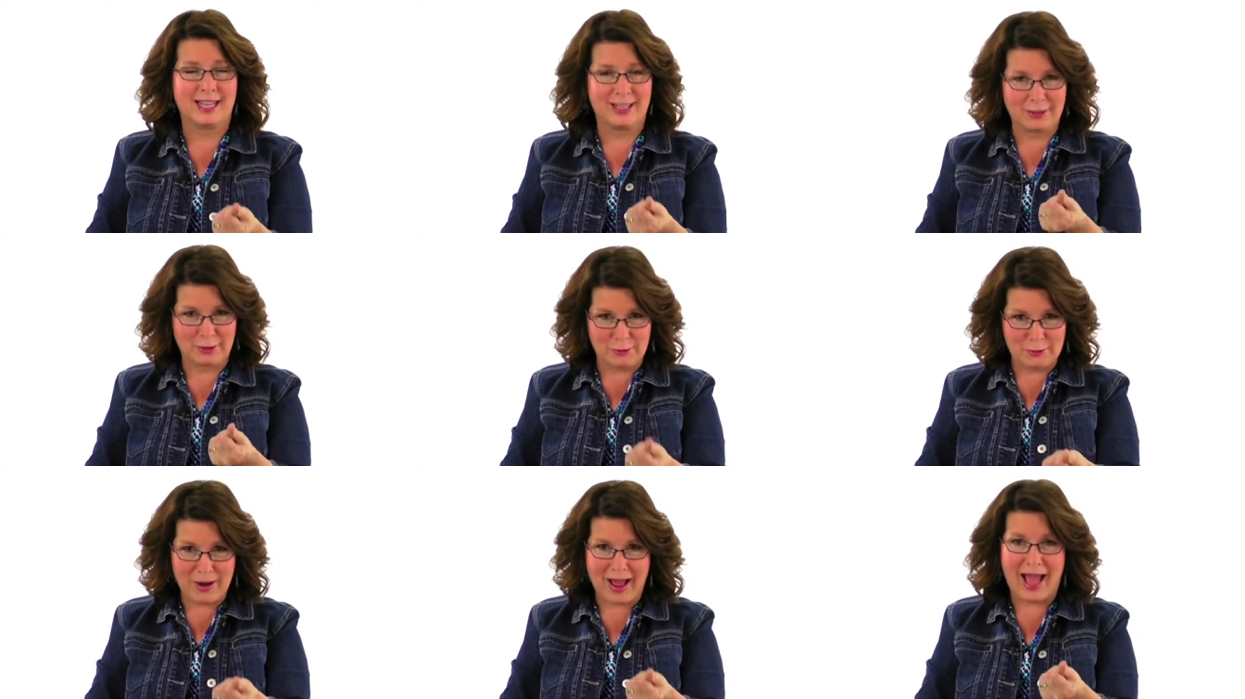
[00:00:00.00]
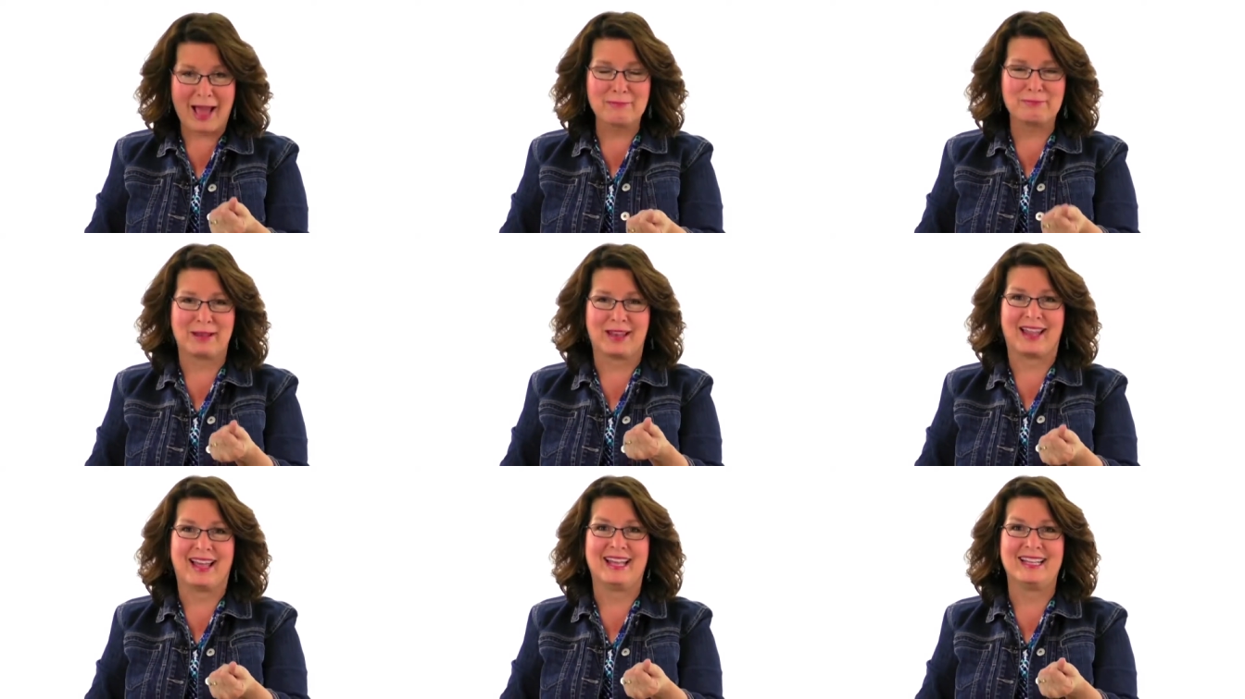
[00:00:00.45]
in the
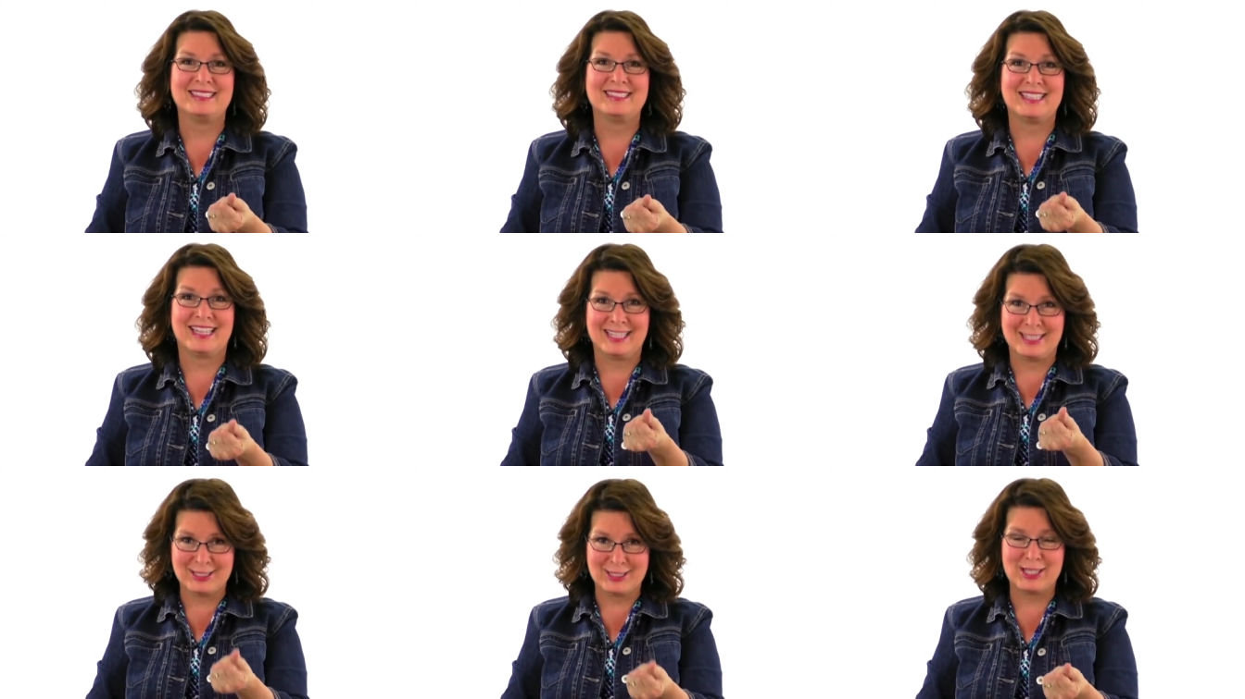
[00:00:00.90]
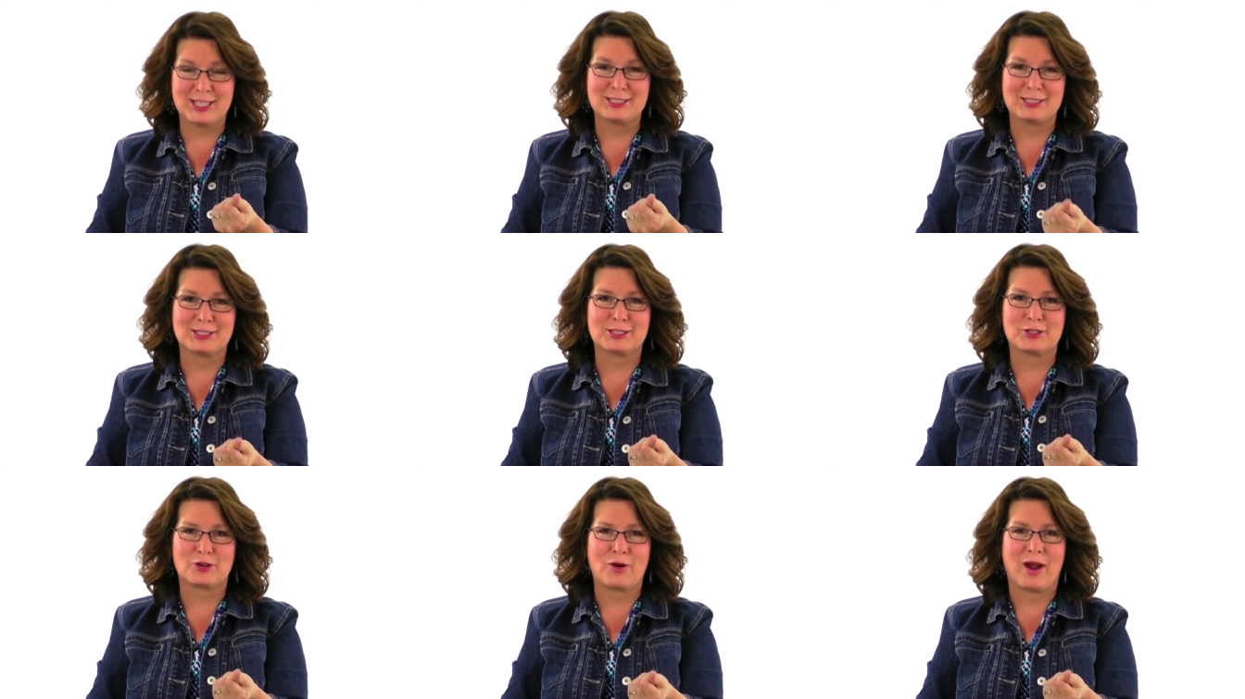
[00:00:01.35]
right place in
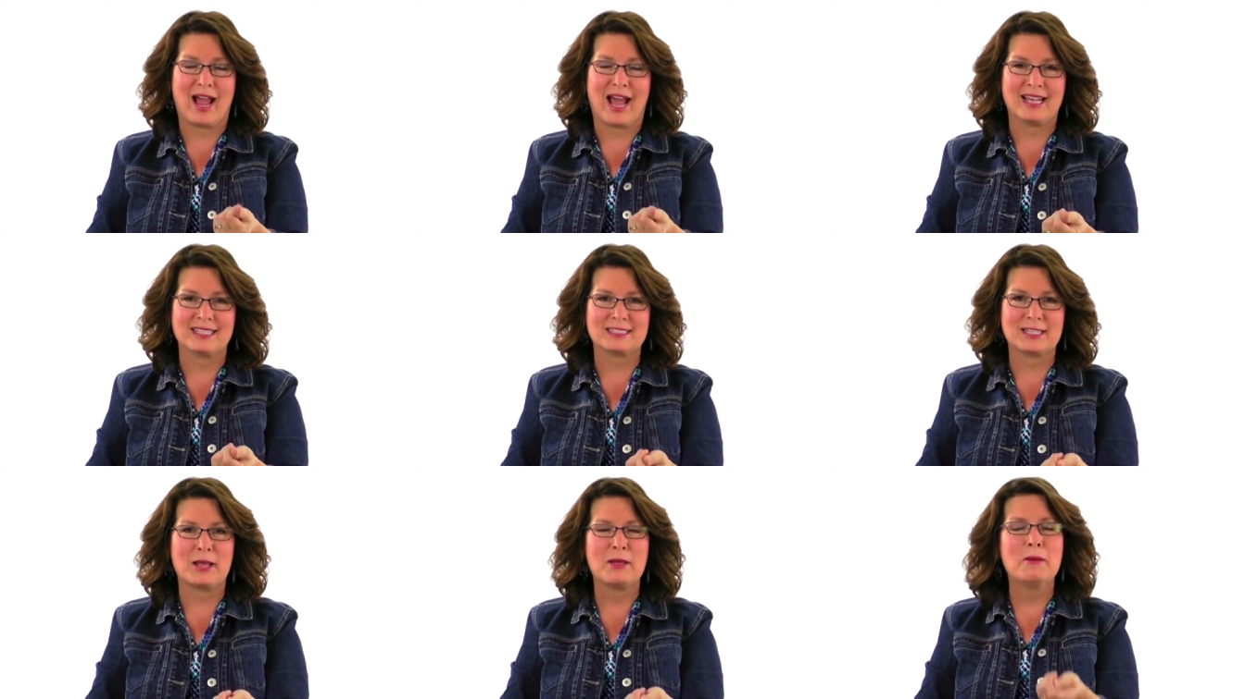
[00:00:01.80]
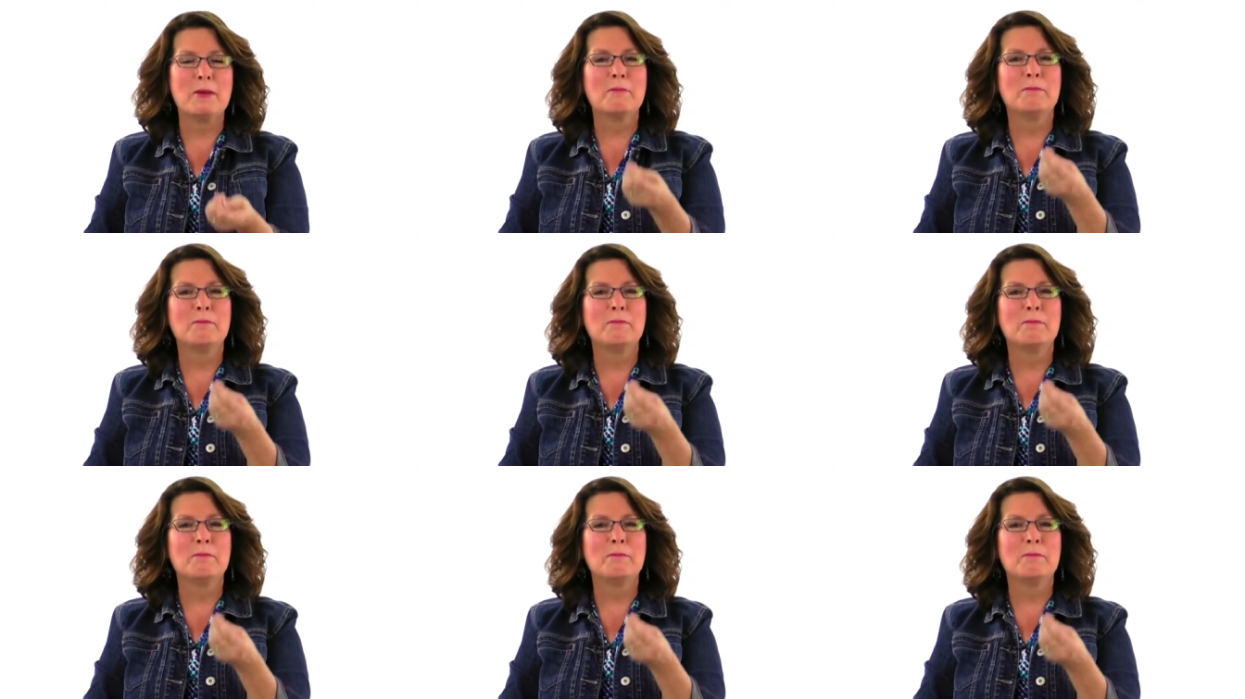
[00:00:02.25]
Jesus Christ